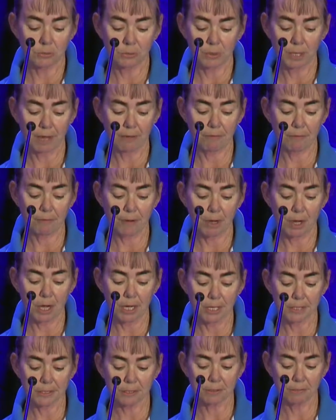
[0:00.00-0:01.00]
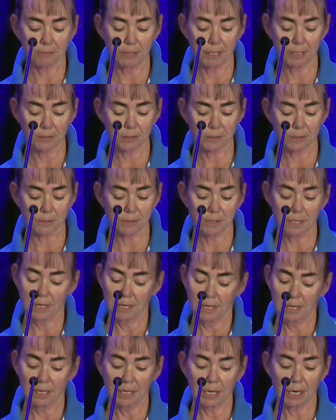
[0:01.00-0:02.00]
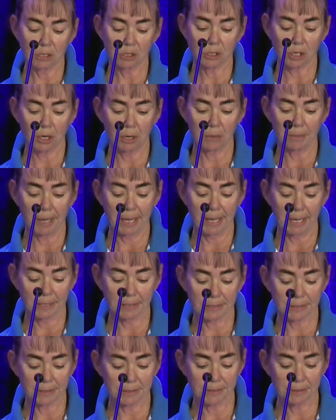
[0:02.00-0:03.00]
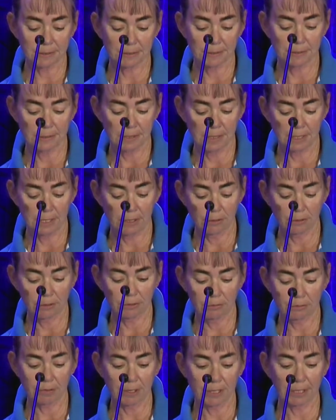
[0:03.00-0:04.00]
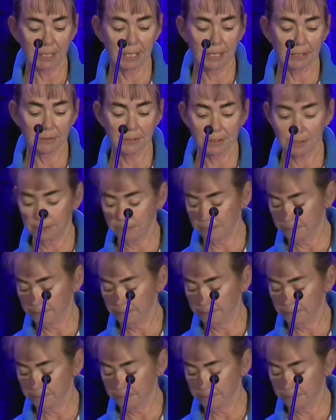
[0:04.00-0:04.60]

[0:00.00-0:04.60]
We have flyers at events, in our show bags and on the front counter.